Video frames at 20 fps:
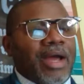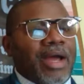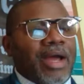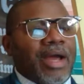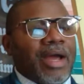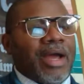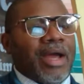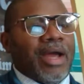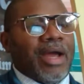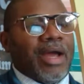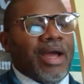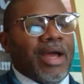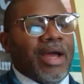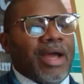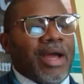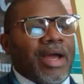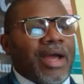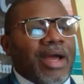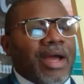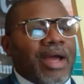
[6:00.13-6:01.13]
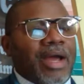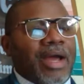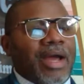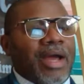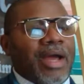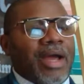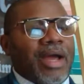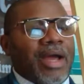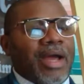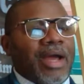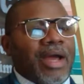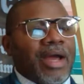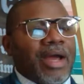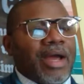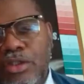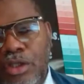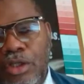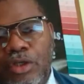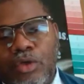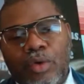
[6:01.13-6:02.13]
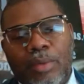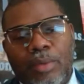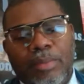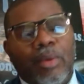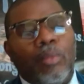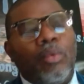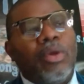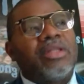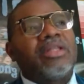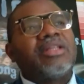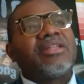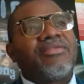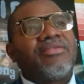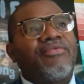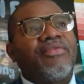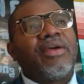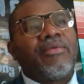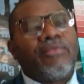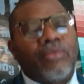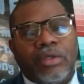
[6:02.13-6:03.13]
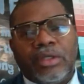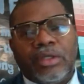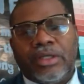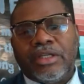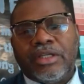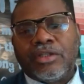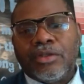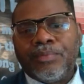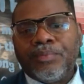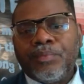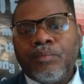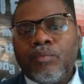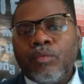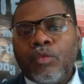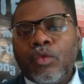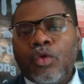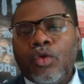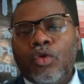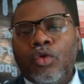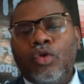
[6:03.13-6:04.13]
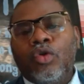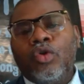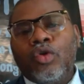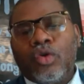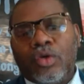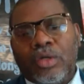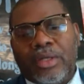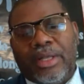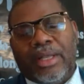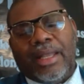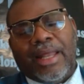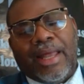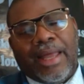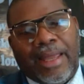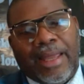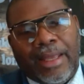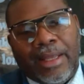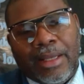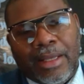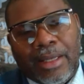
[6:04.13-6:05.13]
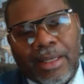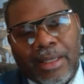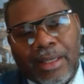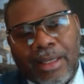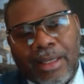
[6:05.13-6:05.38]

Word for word: our Lord. So, what is faithfulness to you? I mean, what does faithfulness look like